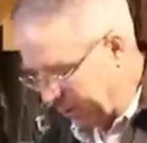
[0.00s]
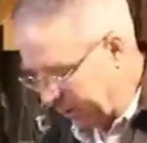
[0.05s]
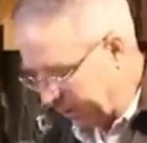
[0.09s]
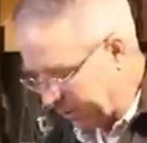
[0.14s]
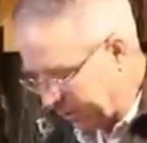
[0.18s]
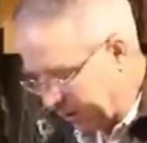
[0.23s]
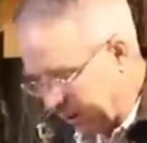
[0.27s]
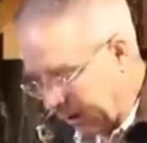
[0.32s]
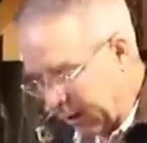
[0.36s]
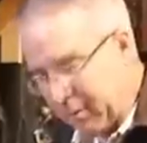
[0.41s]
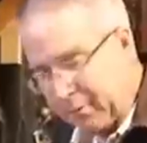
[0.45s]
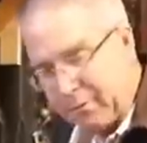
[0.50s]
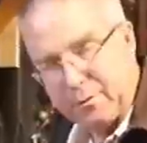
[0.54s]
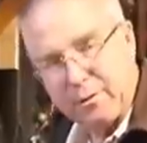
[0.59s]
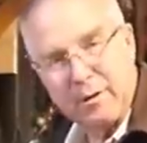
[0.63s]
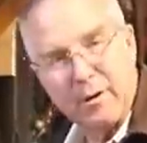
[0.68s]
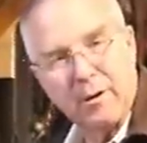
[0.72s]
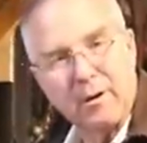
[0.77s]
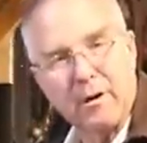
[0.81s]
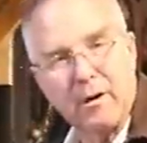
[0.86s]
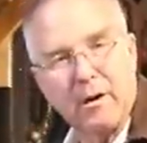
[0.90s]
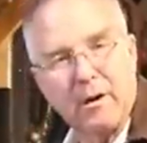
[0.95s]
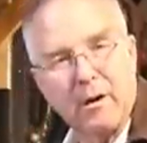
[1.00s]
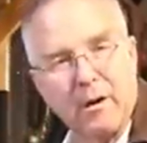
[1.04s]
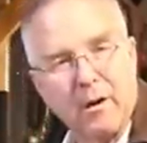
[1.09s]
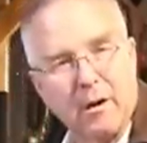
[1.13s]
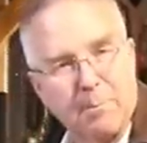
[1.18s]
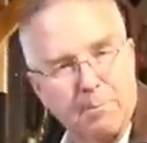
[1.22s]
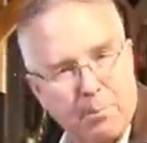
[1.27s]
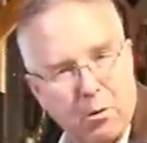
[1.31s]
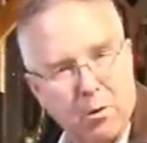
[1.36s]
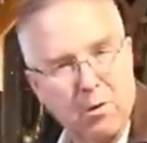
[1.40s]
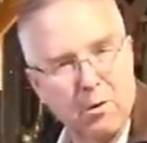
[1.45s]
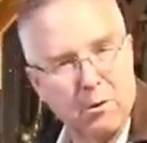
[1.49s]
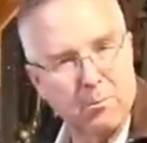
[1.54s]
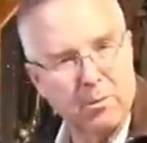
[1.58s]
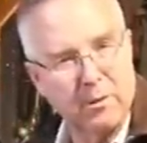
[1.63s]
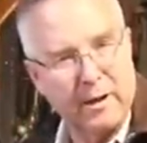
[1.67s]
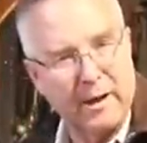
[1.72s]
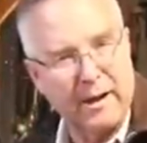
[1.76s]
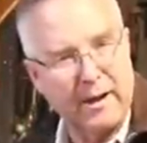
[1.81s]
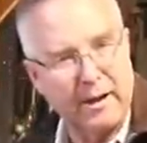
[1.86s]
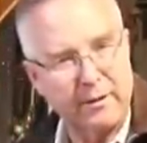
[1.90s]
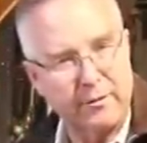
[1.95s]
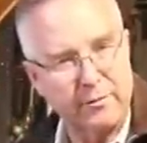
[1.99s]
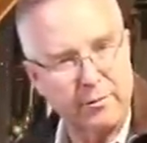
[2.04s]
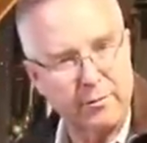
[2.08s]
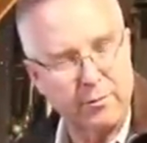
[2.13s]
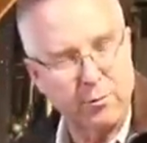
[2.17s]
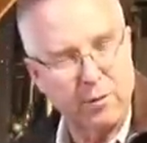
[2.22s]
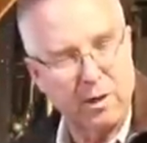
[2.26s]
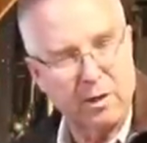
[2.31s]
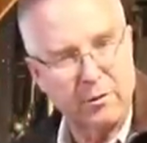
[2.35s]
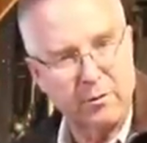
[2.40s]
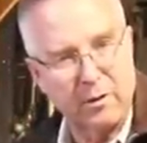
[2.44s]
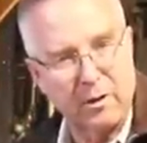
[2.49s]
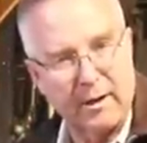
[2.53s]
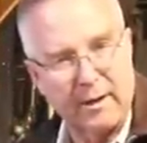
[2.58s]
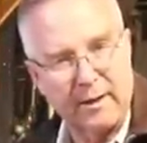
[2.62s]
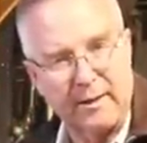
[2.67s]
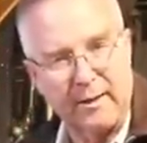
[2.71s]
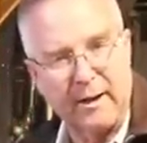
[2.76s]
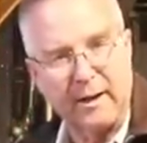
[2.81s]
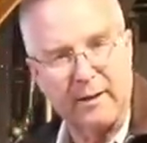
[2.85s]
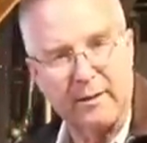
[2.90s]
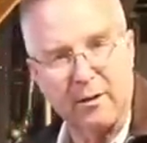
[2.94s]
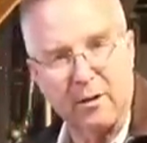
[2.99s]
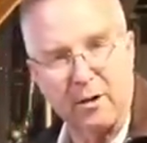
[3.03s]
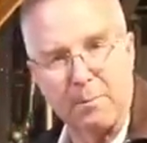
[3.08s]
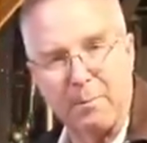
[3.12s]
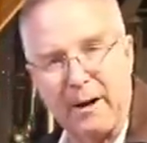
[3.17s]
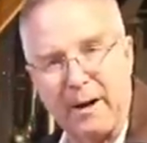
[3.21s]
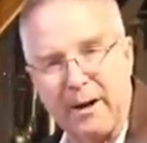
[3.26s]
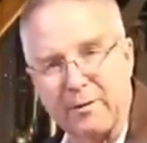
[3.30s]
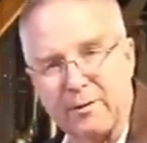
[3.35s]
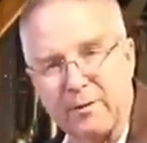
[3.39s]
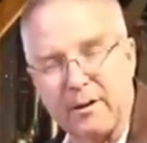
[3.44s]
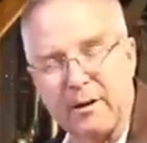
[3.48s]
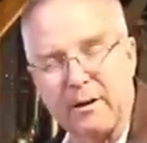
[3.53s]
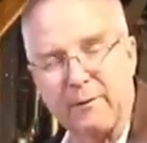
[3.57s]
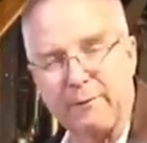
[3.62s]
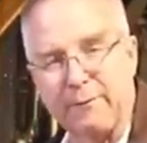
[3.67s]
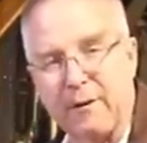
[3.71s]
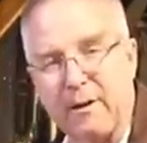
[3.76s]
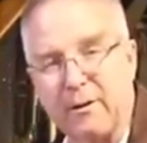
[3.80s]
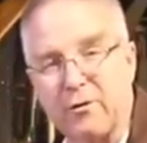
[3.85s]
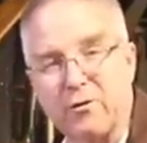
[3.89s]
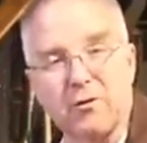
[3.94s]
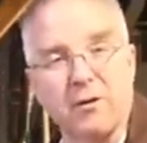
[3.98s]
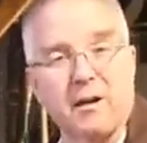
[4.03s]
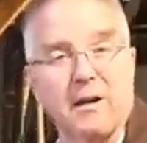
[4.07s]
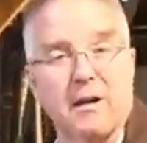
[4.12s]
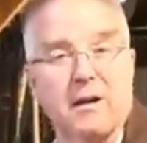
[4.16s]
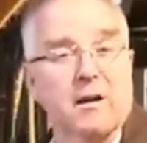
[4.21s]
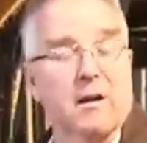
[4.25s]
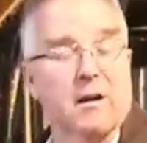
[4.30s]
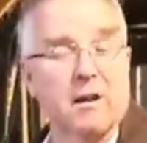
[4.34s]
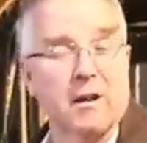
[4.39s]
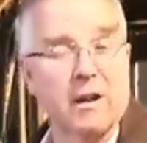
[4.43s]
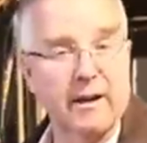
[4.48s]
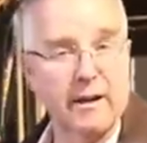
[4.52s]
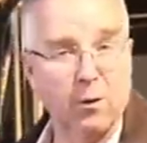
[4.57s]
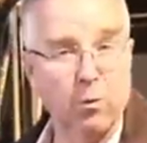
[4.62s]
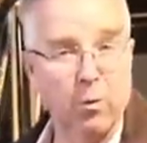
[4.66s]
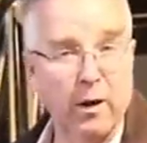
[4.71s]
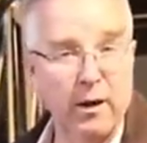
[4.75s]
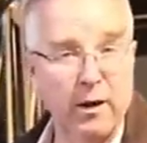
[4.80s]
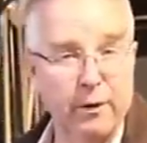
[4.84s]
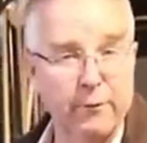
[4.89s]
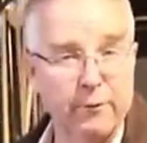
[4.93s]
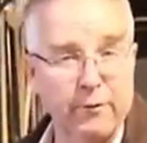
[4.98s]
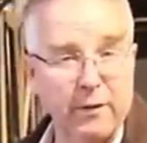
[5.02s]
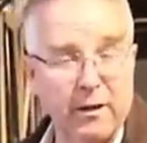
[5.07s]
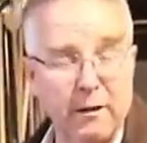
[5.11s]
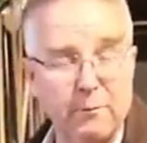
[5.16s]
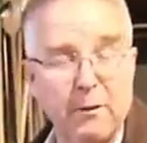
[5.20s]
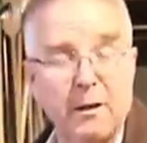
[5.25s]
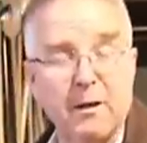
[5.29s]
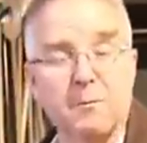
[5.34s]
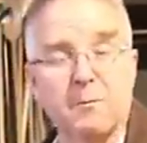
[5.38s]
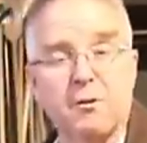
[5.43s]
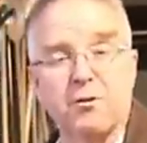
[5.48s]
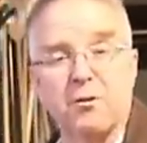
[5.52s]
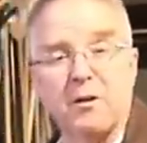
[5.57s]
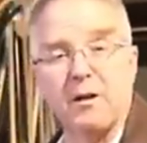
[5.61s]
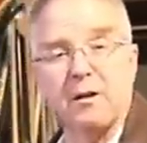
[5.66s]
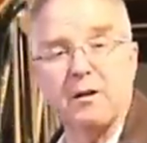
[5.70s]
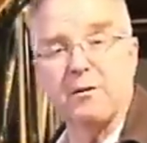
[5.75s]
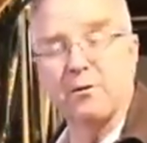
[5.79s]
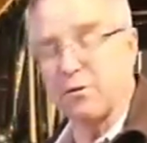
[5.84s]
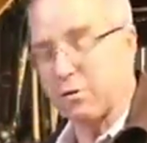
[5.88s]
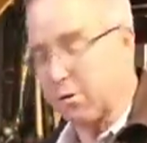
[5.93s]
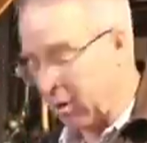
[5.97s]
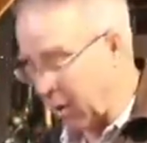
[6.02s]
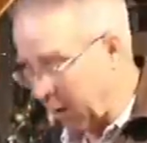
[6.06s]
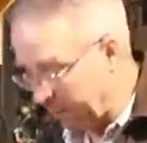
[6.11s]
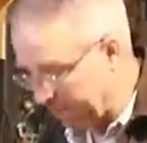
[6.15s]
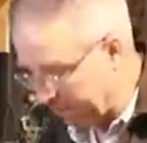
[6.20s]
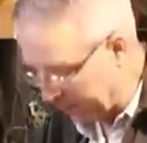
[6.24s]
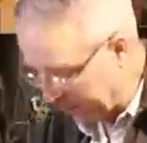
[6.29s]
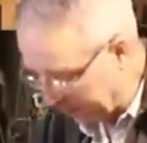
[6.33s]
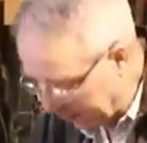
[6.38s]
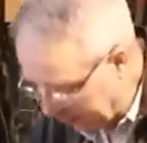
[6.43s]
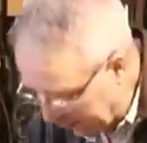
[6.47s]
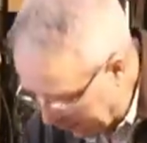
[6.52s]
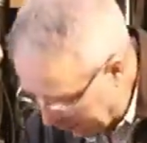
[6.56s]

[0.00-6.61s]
This gives a portable gas welder like that the capacity of functioning like a wire feed MIG machine in your shop.